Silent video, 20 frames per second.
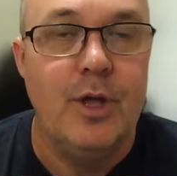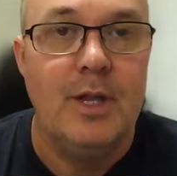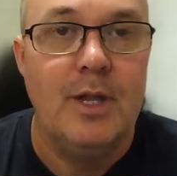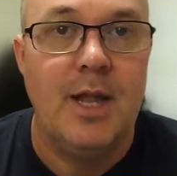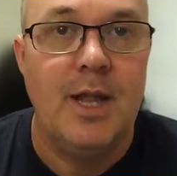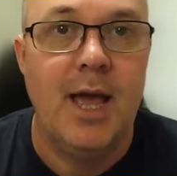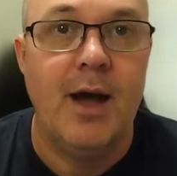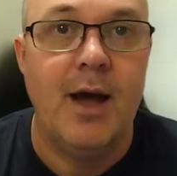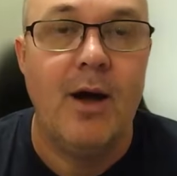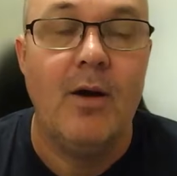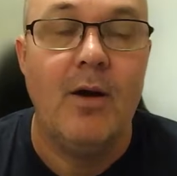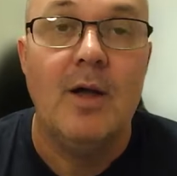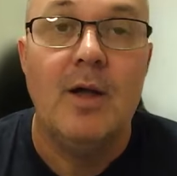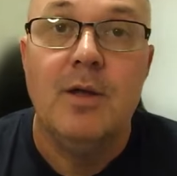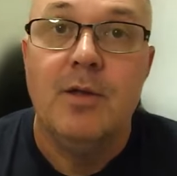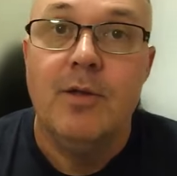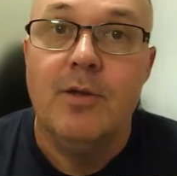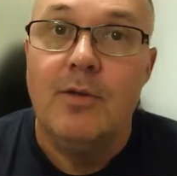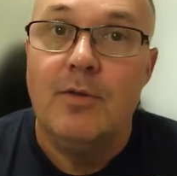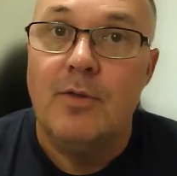Now,
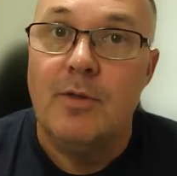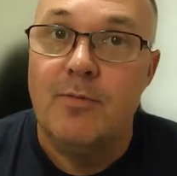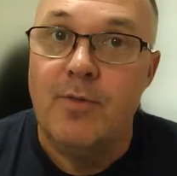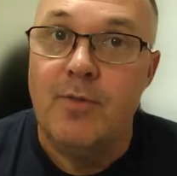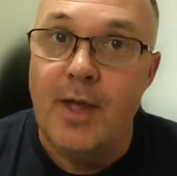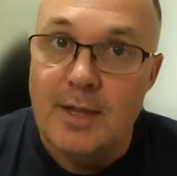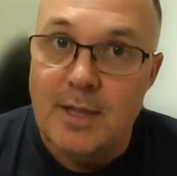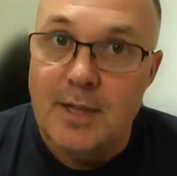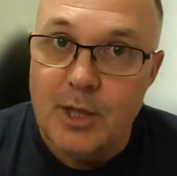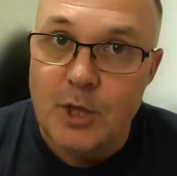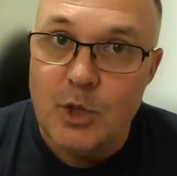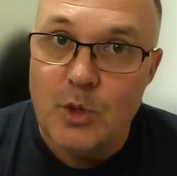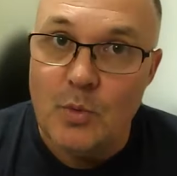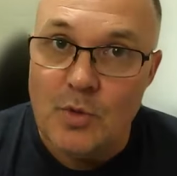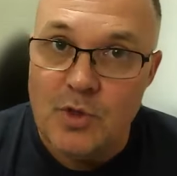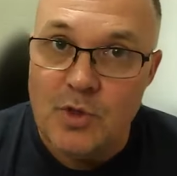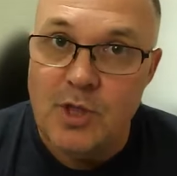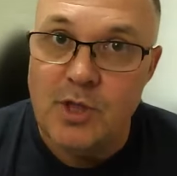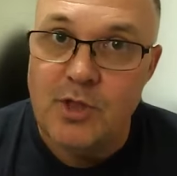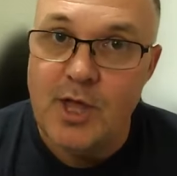the initial
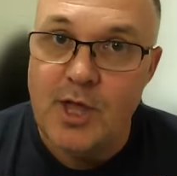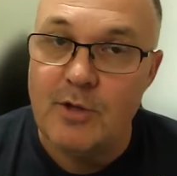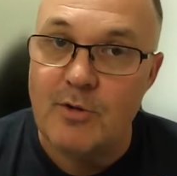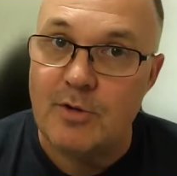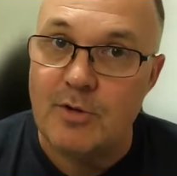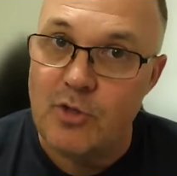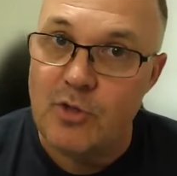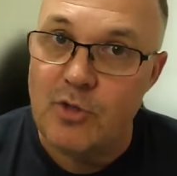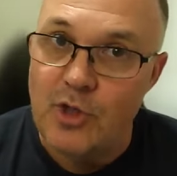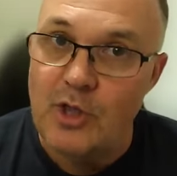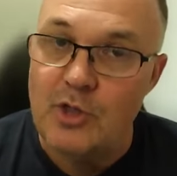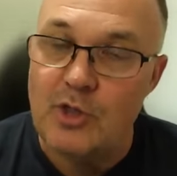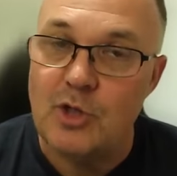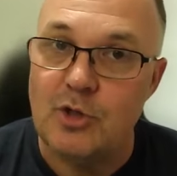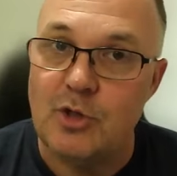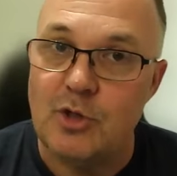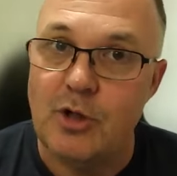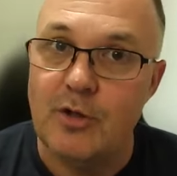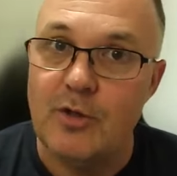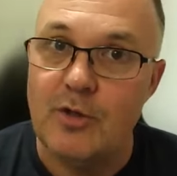
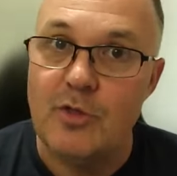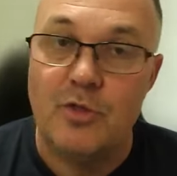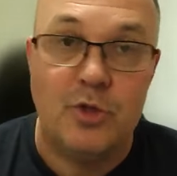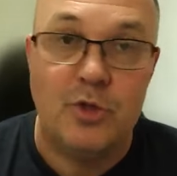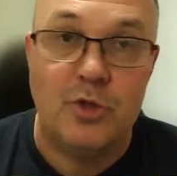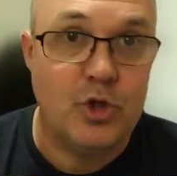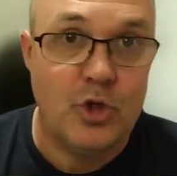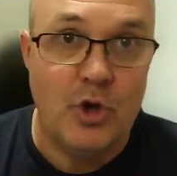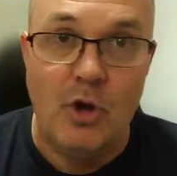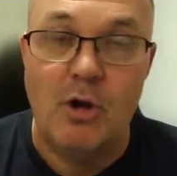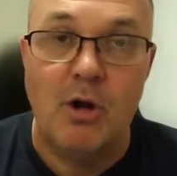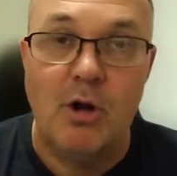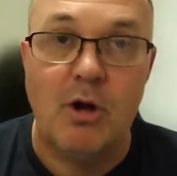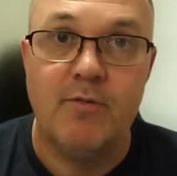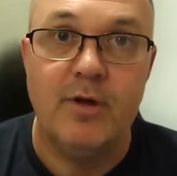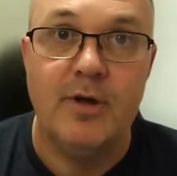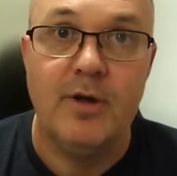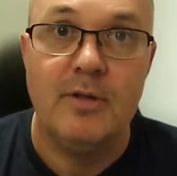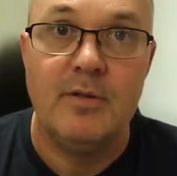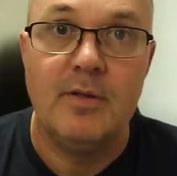$660, the shock
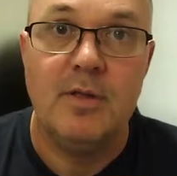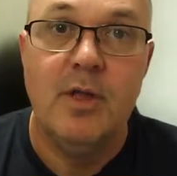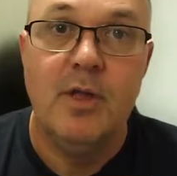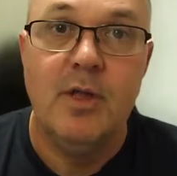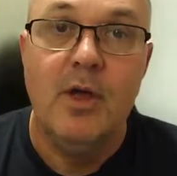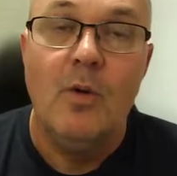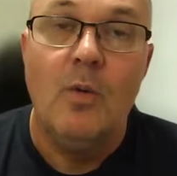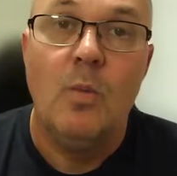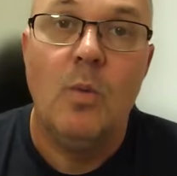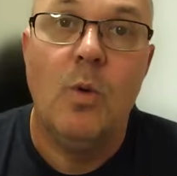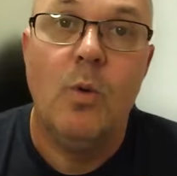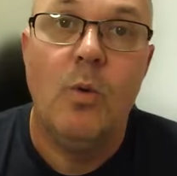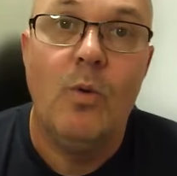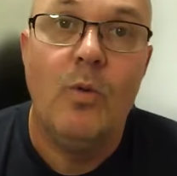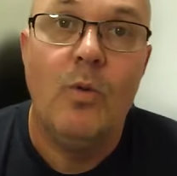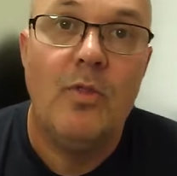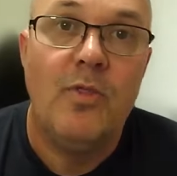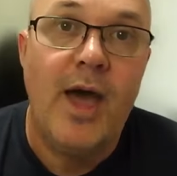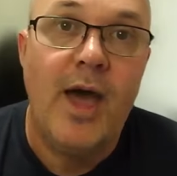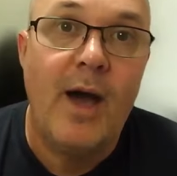of it,
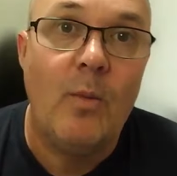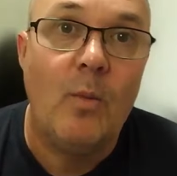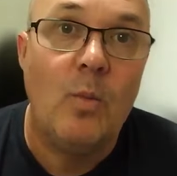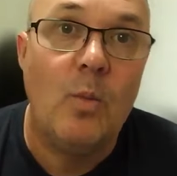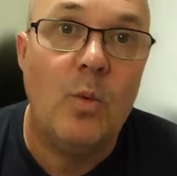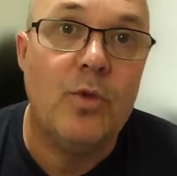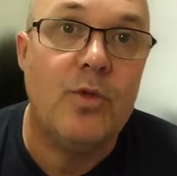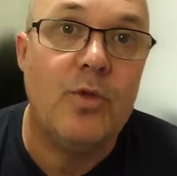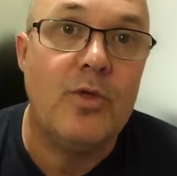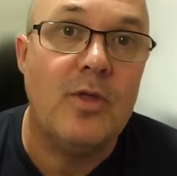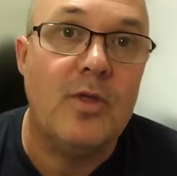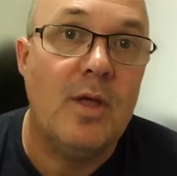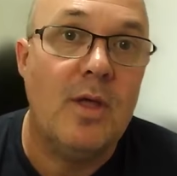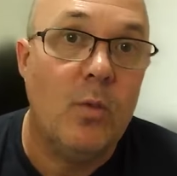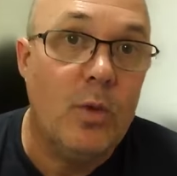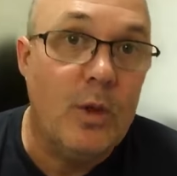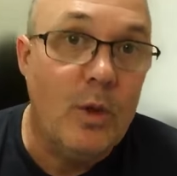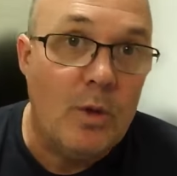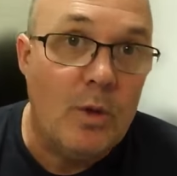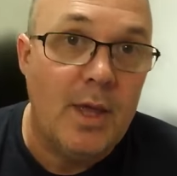well, that was
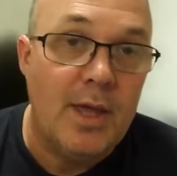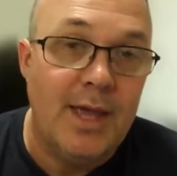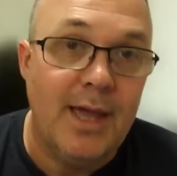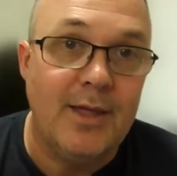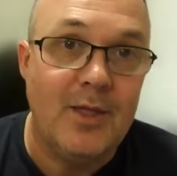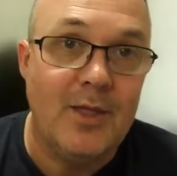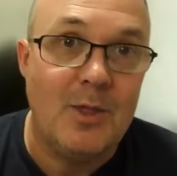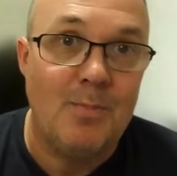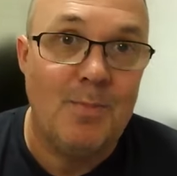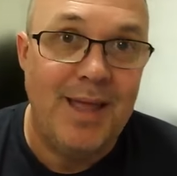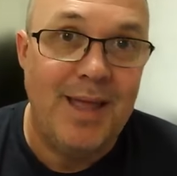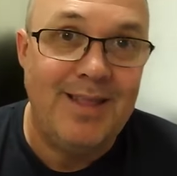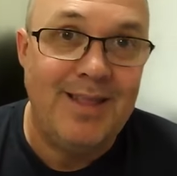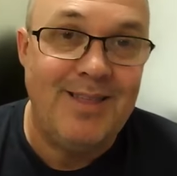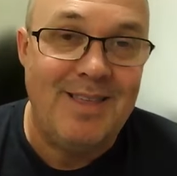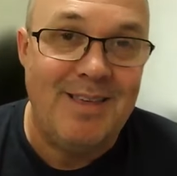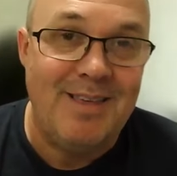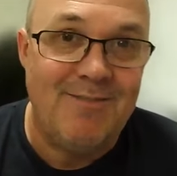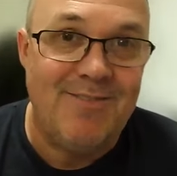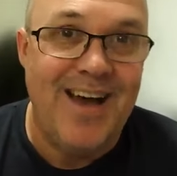looking
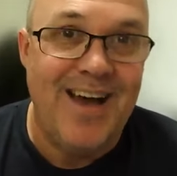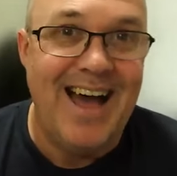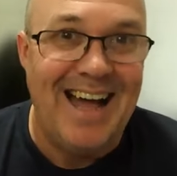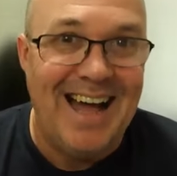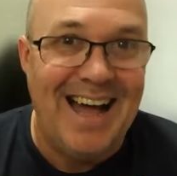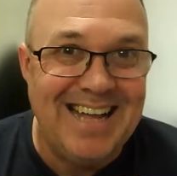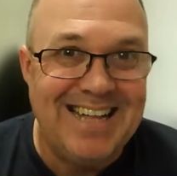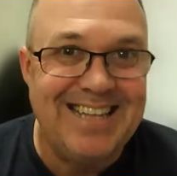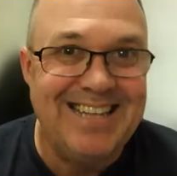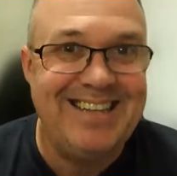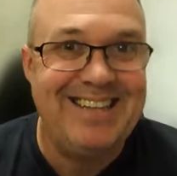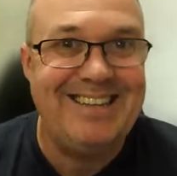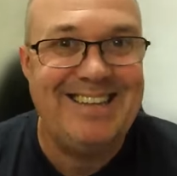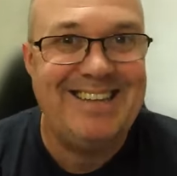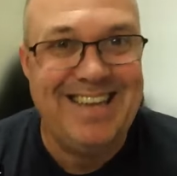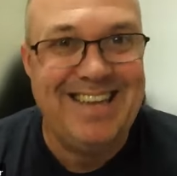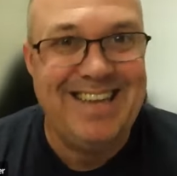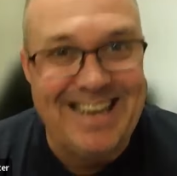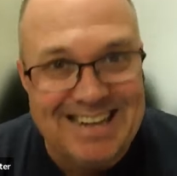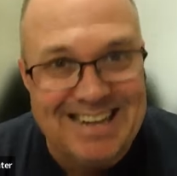expensive
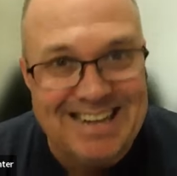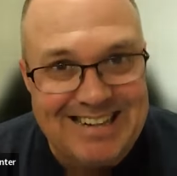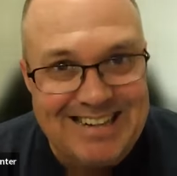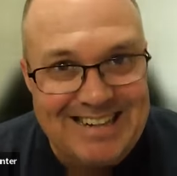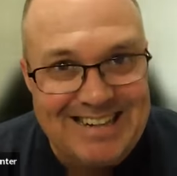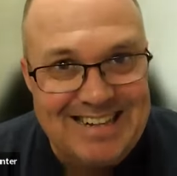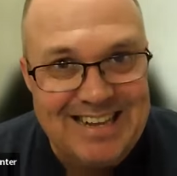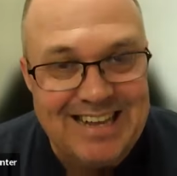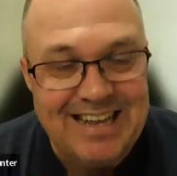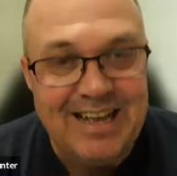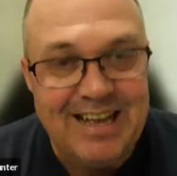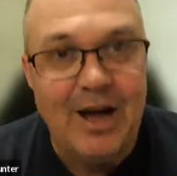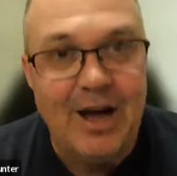until